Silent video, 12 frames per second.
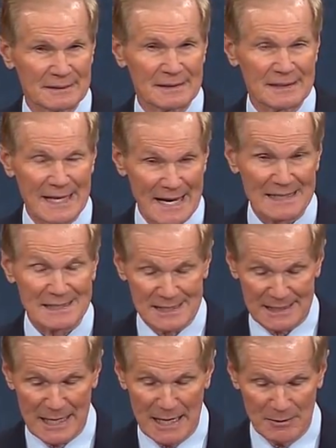yet
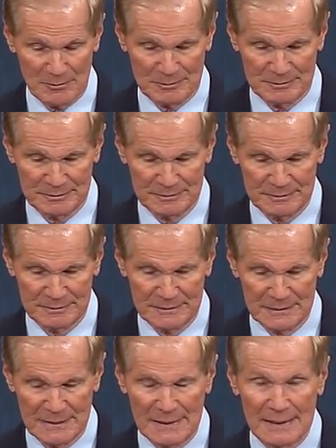to come.
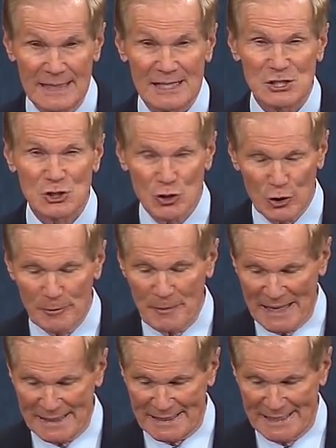It's your
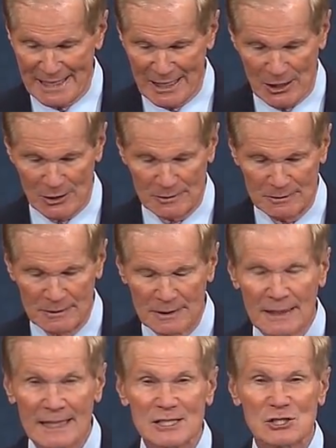Medicare.
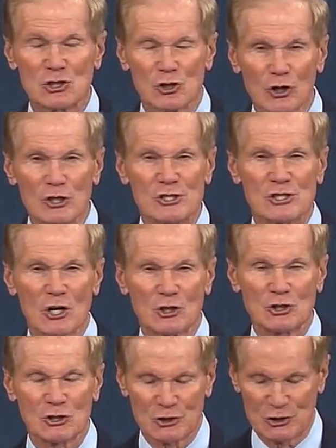It's your
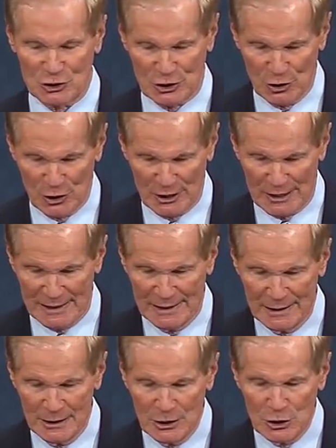Social Security.
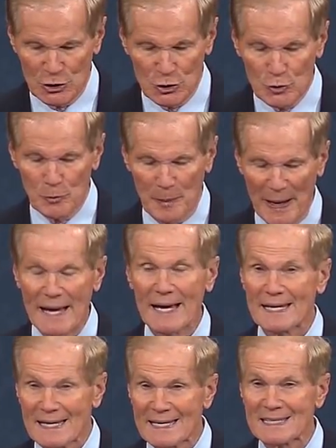You
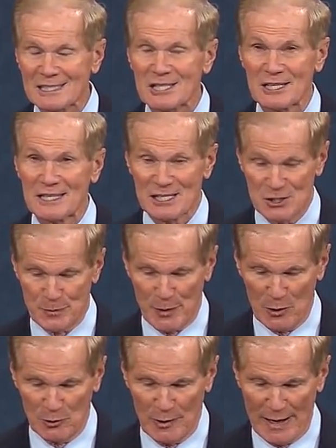pay into these
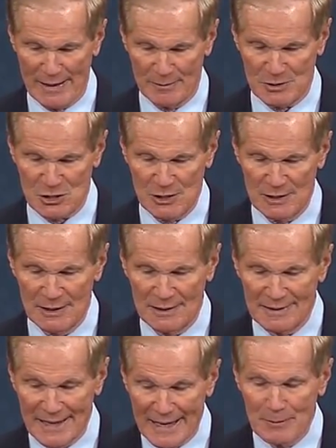programs.
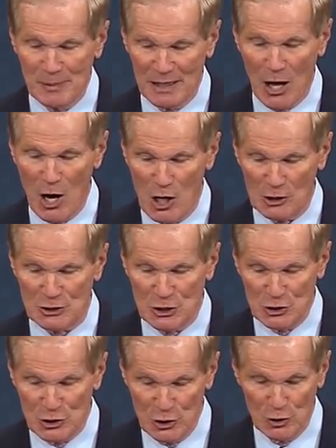They belong
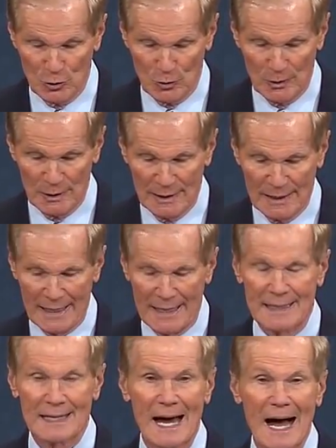to you
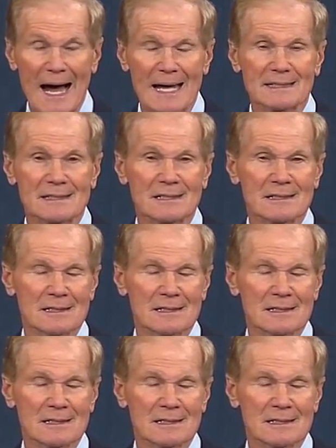and not